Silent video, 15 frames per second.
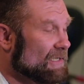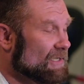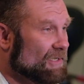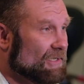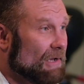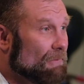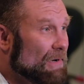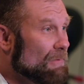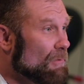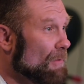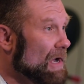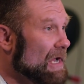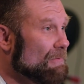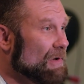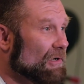Some people
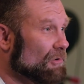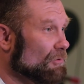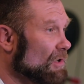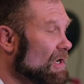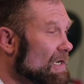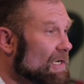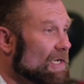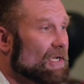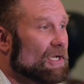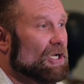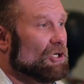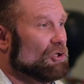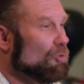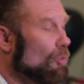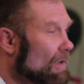may be able to run
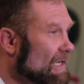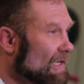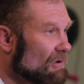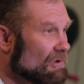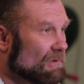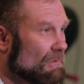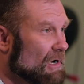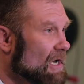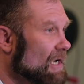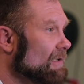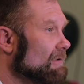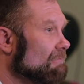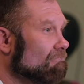20 loans a month